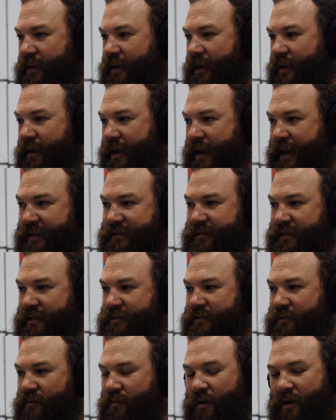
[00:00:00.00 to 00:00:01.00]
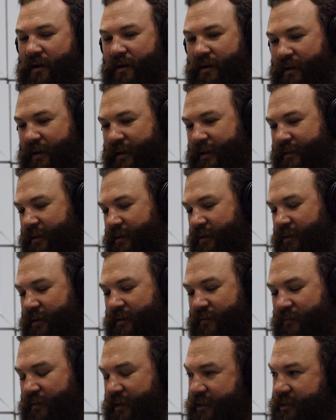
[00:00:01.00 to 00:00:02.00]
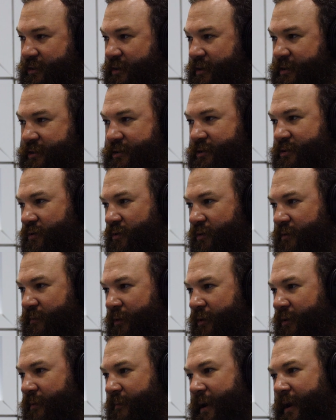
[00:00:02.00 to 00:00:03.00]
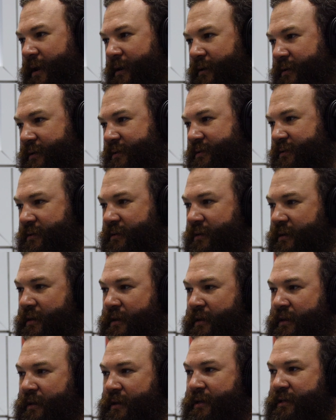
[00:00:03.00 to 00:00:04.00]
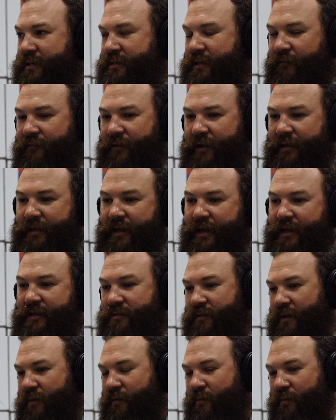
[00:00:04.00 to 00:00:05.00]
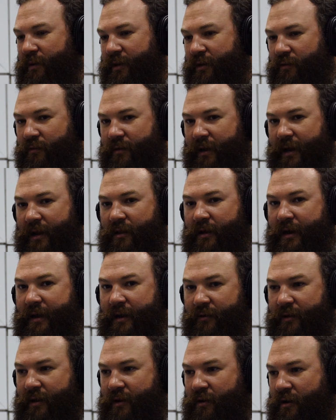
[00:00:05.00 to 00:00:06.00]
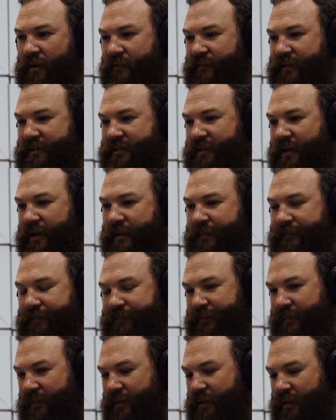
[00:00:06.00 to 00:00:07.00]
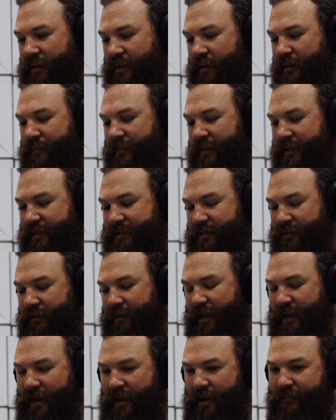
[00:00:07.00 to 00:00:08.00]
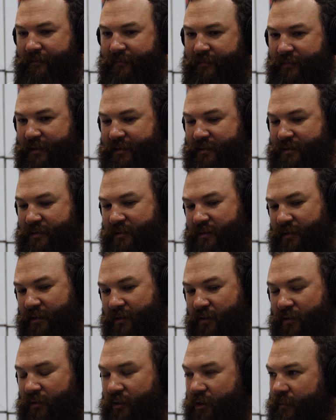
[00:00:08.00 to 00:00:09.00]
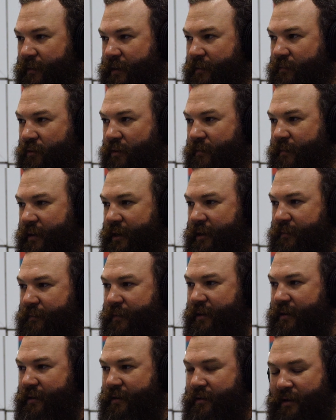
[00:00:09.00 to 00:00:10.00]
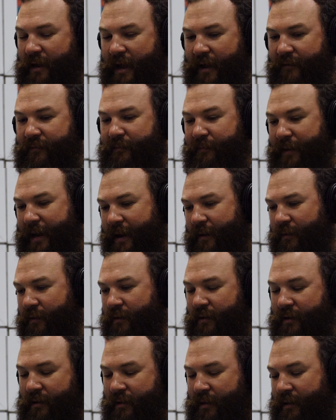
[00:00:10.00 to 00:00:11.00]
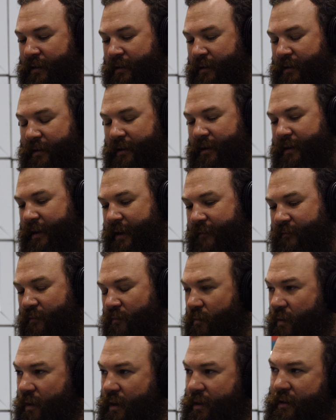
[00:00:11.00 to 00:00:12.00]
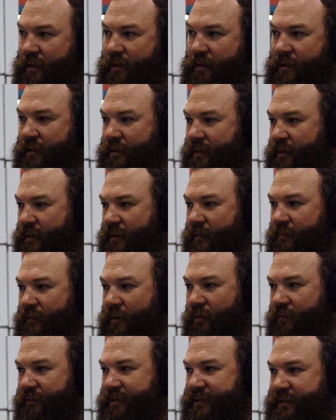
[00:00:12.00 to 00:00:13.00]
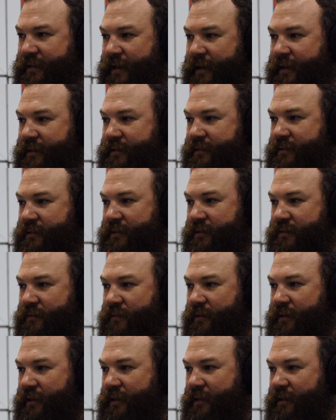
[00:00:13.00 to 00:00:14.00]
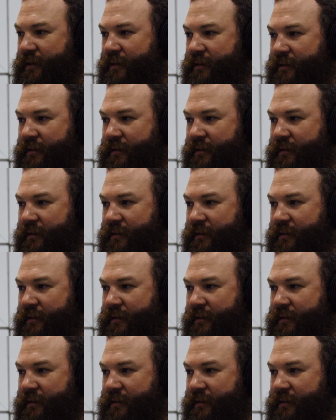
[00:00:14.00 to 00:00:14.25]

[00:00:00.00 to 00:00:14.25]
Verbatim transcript: you got access yep. to water, and then you can recharge your trolling motor batteries and stuff like that. So I, we do that a lot. I'll get an RV site um, and still camp. It's you know a little bit more money, but having power and having water um, on the site is, is really key